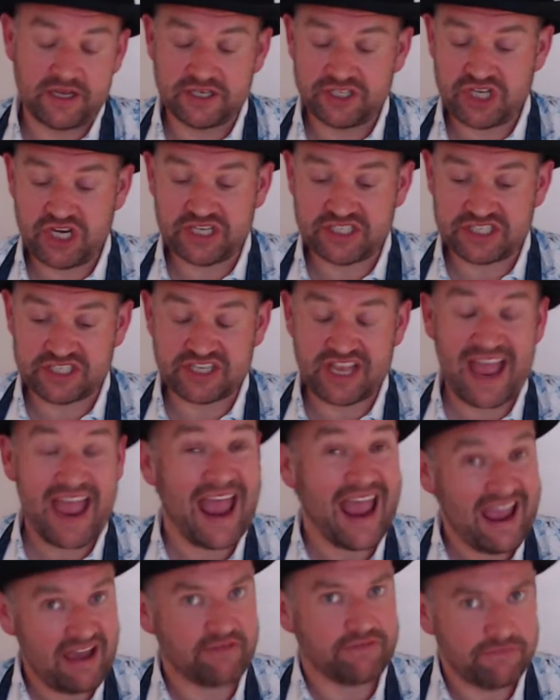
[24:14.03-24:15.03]
cheeses
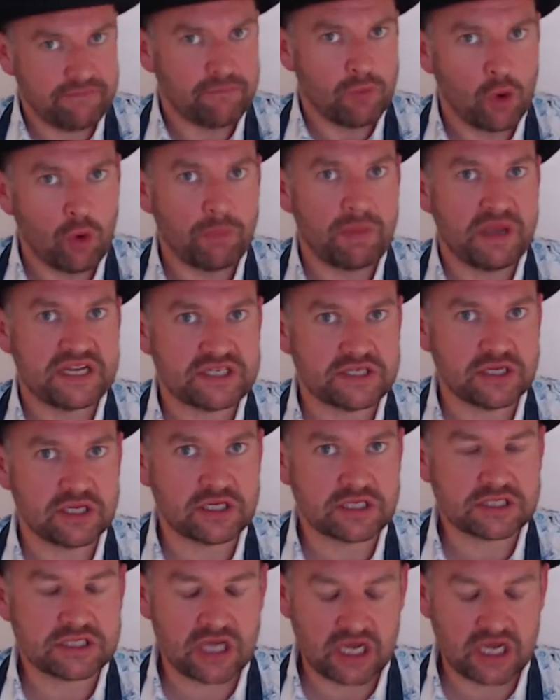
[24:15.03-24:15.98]
have more bitterness.